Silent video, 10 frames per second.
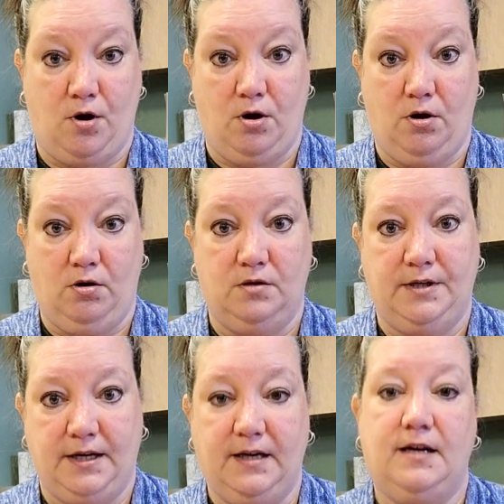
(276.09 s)
all,
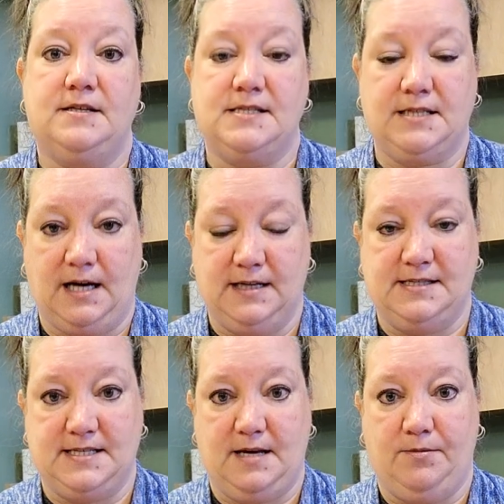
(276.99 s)
that it's God's
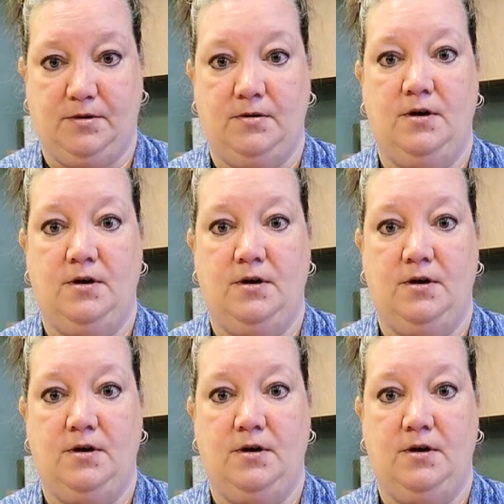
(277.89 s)
table